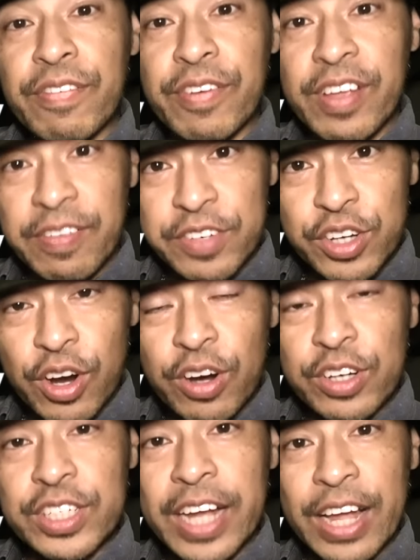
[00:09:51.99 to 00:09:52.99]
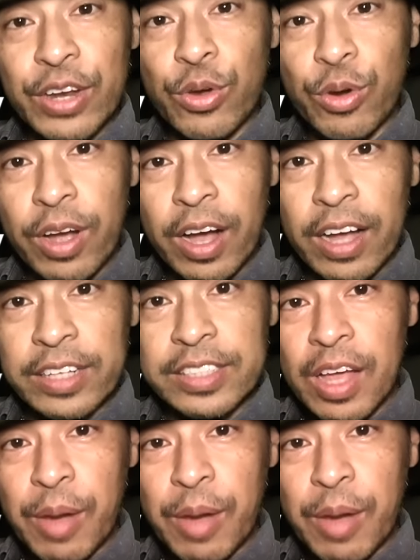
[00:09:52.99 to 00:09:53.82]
free of charge at no cost.